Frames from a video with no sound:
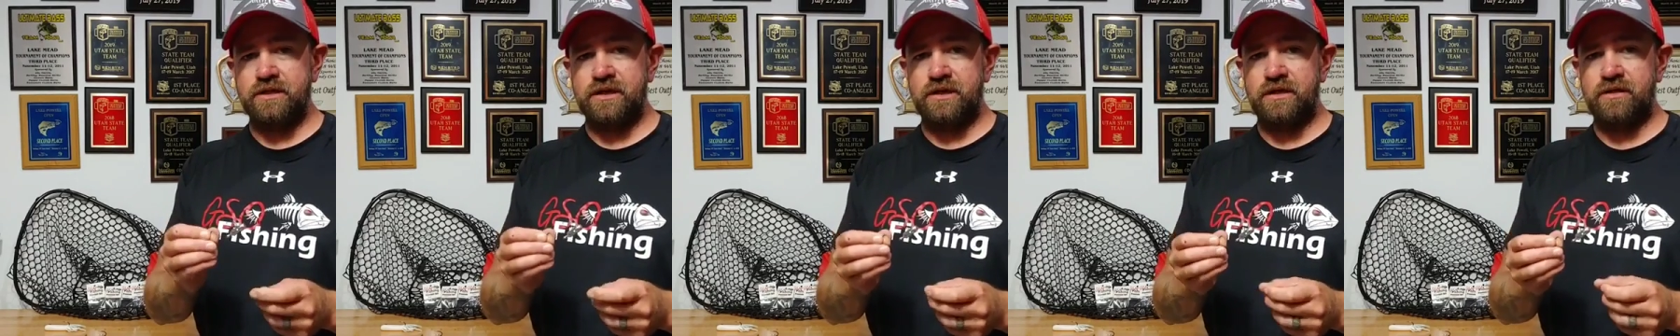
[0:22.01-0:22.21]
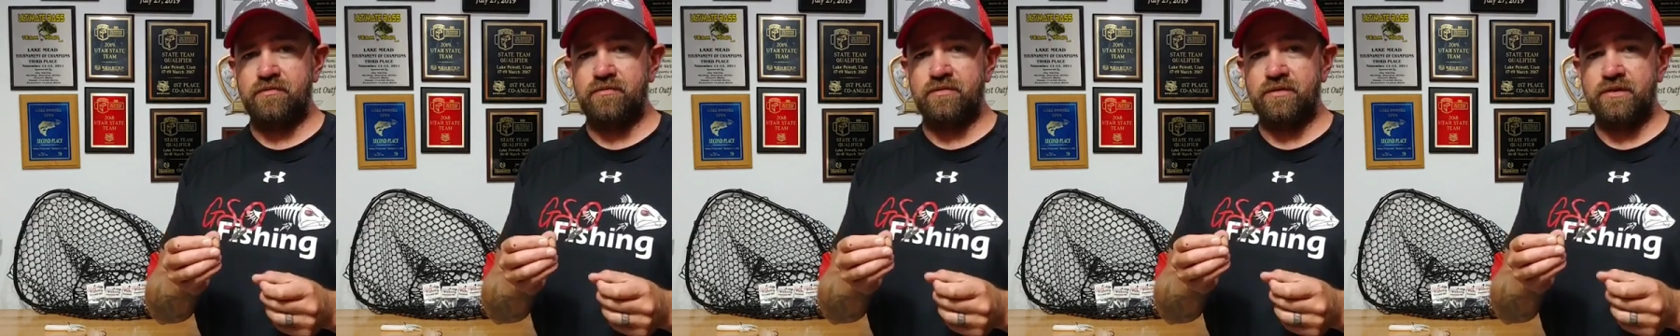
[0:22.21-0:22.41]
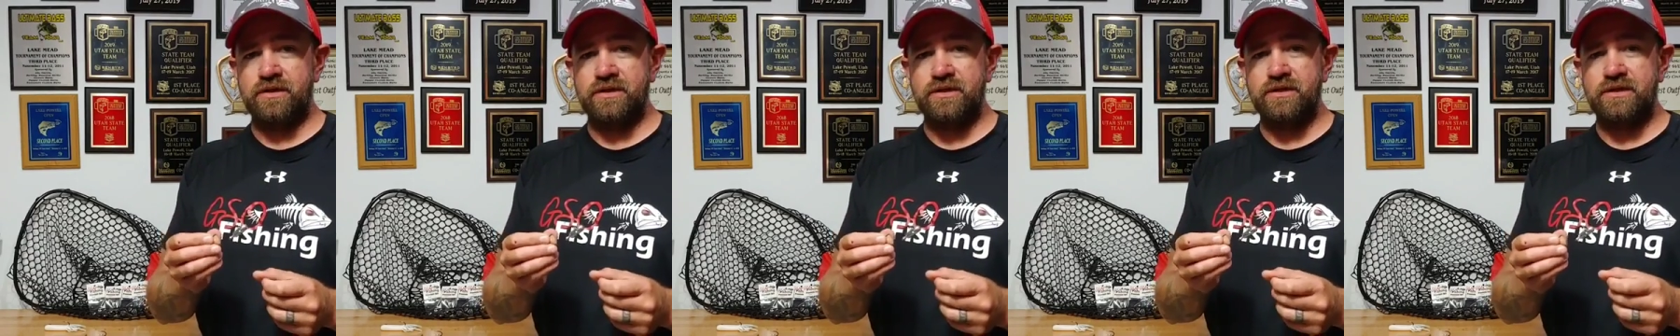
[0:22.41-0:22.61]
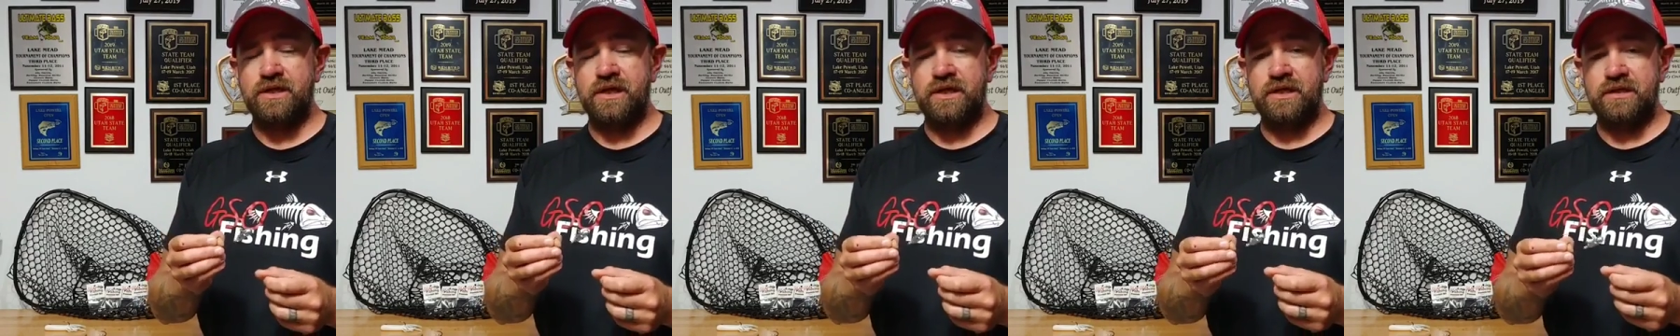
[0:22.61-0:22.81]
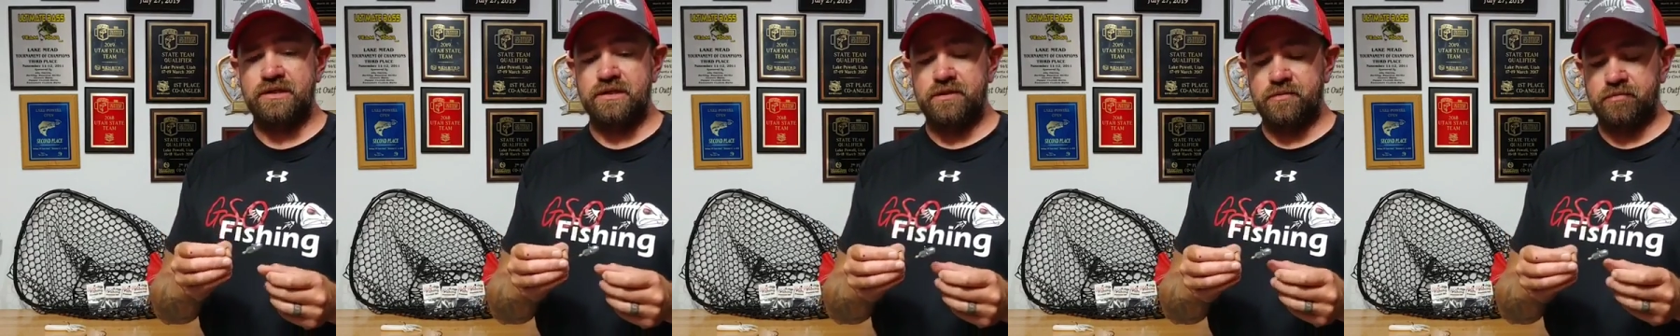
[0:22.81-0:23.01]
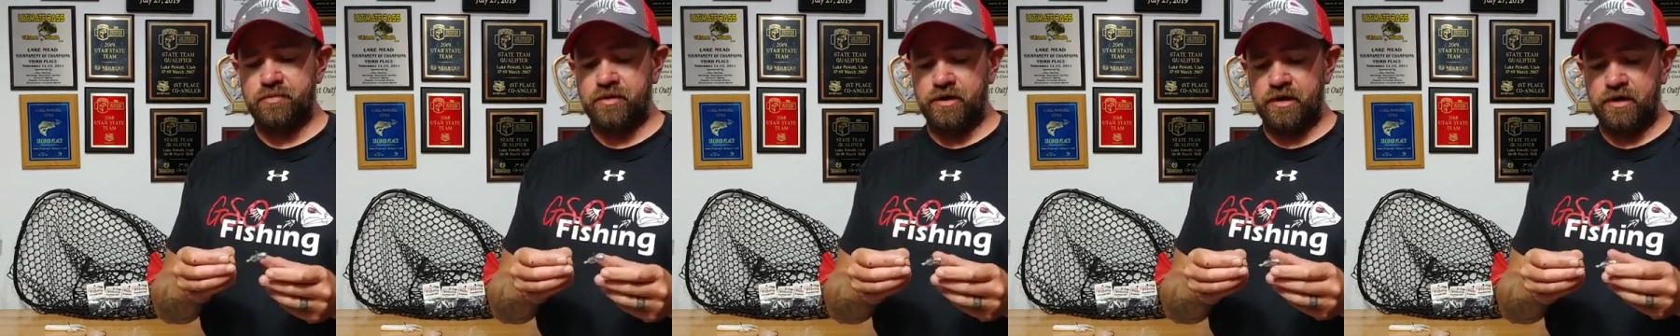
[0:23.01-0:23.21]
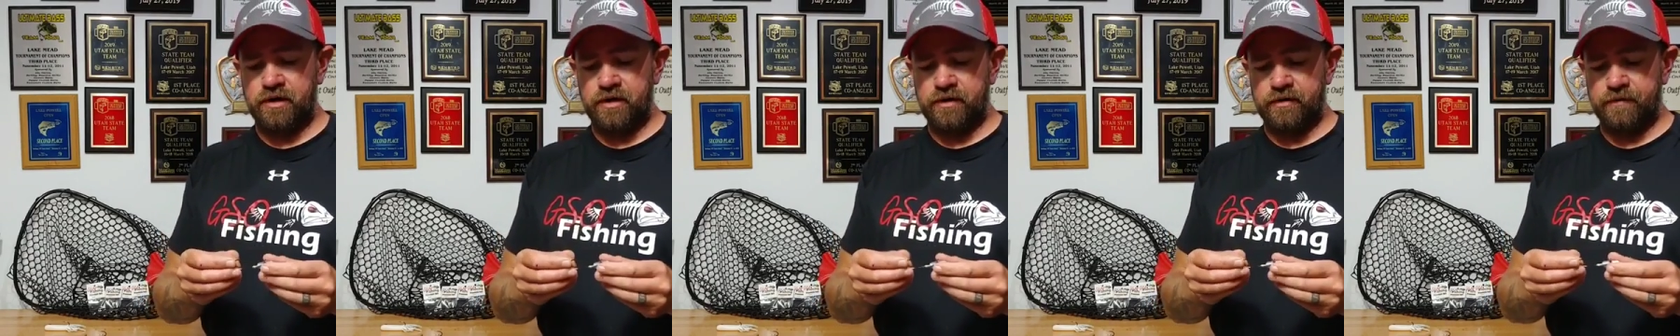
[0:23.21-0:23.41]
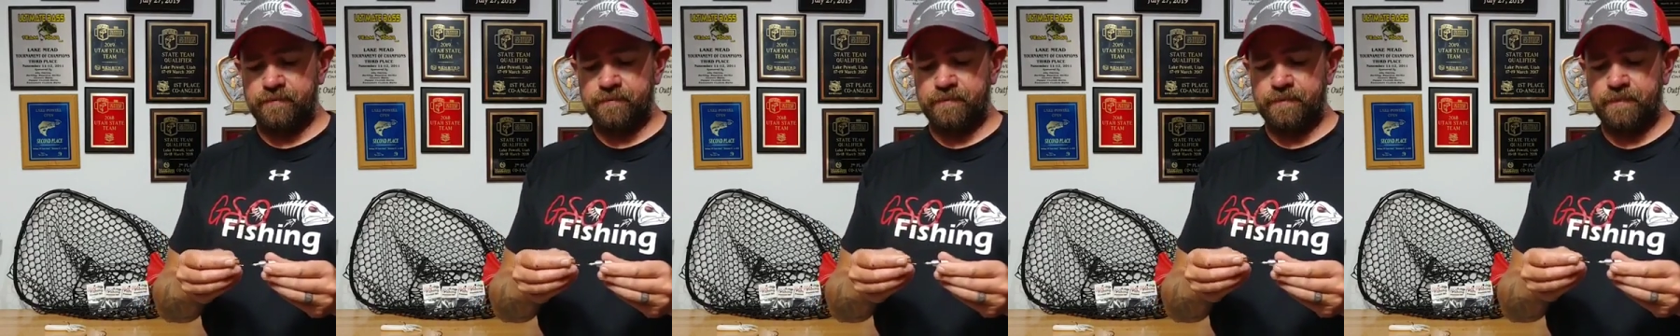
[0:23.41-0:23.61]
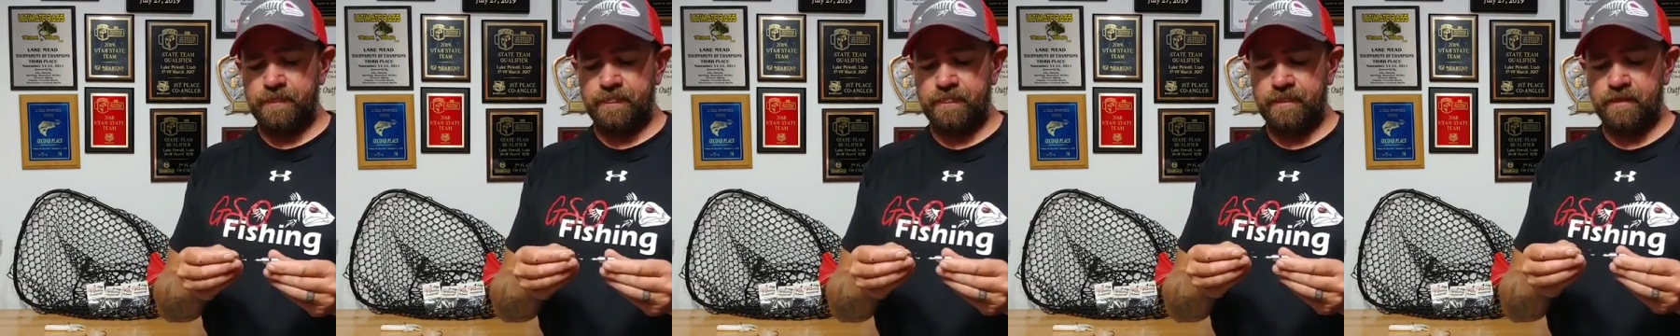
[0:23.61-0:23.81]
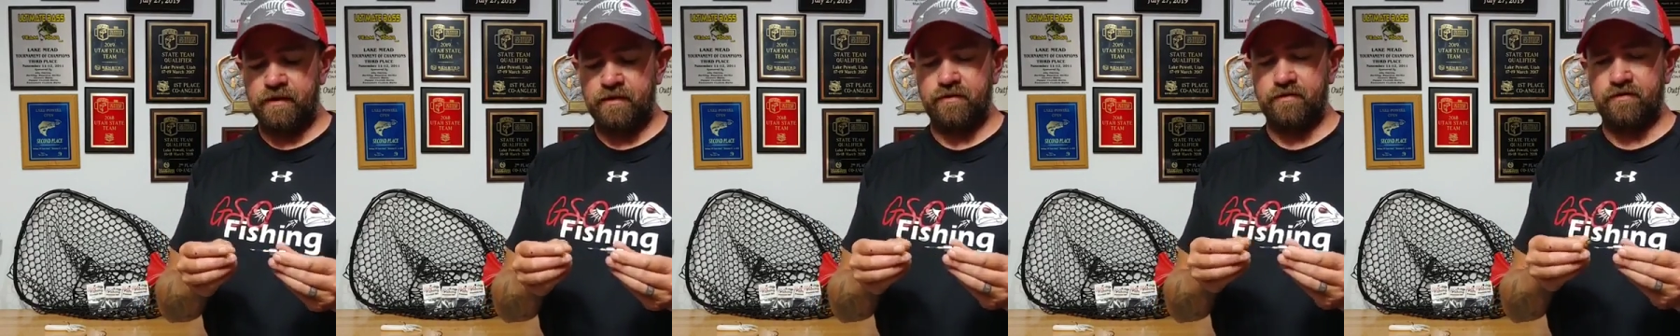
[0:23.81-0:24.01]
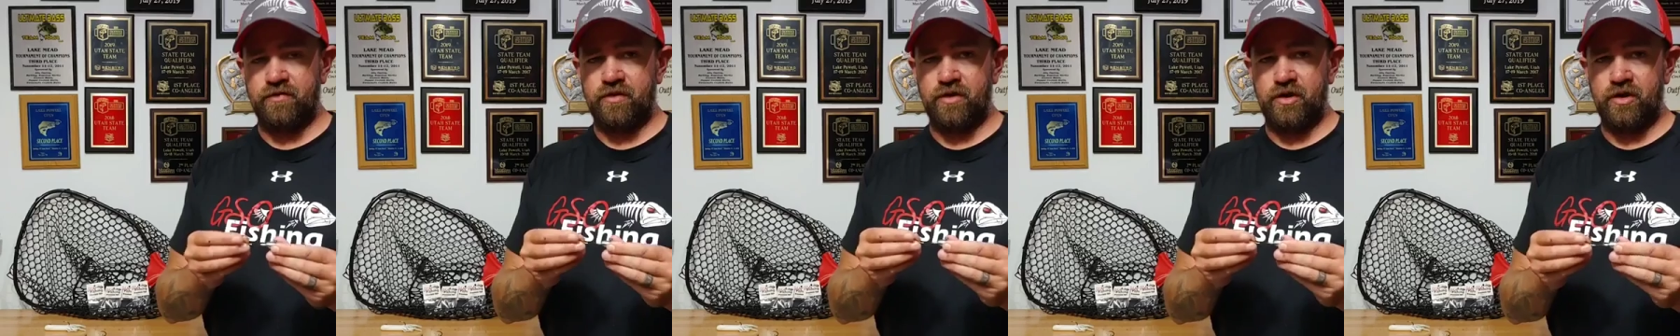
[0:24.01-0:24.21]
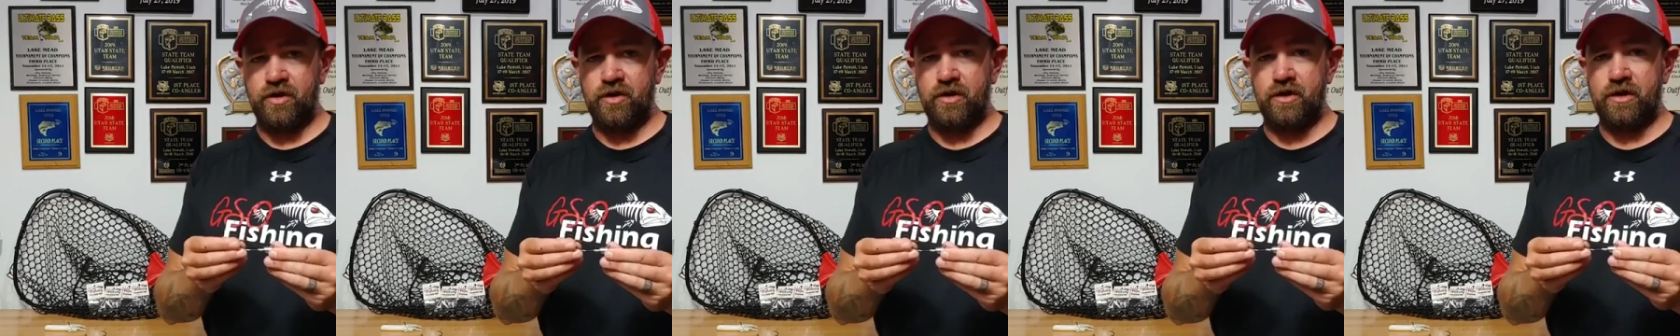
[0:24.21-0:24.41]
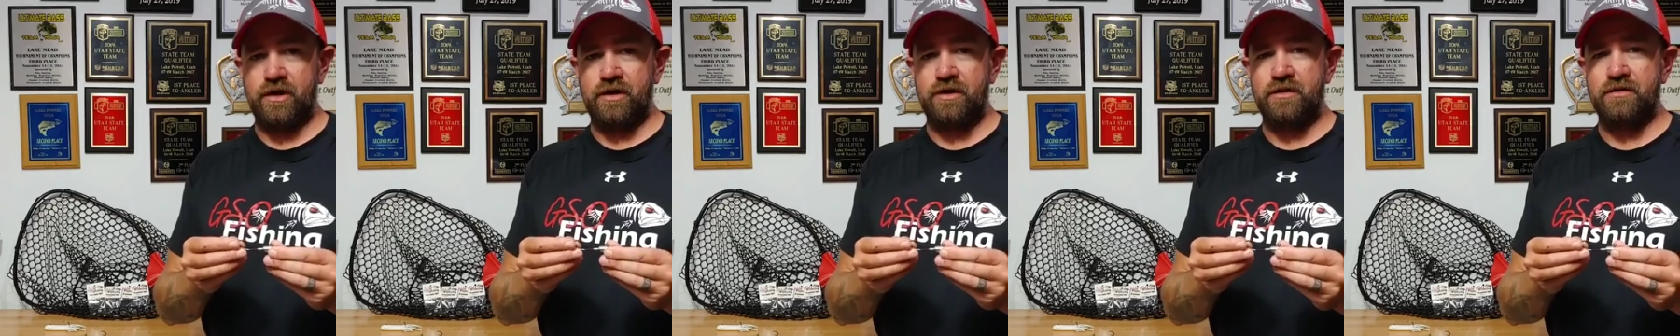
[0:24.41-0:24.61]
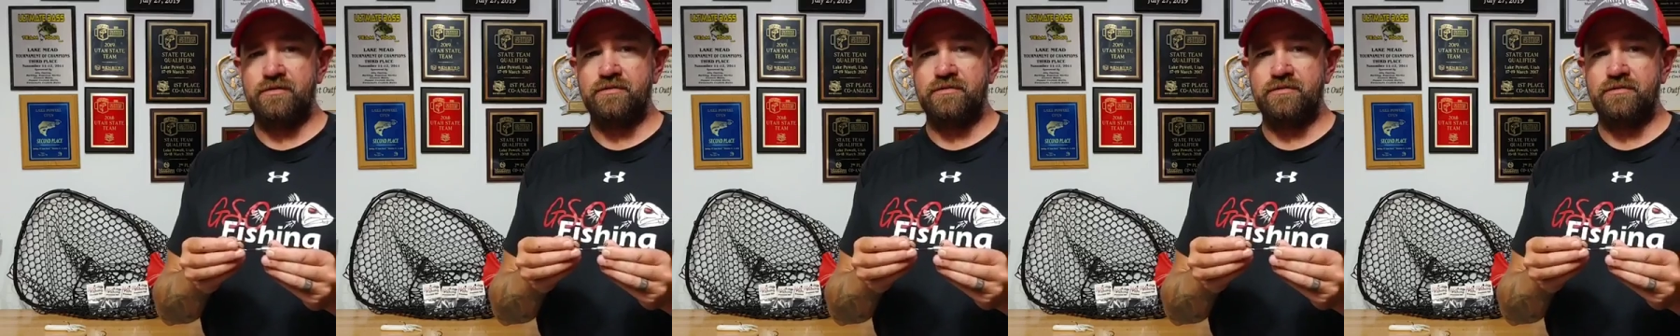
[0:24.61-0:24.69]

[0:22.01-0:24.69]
that really stands it apart is the hook.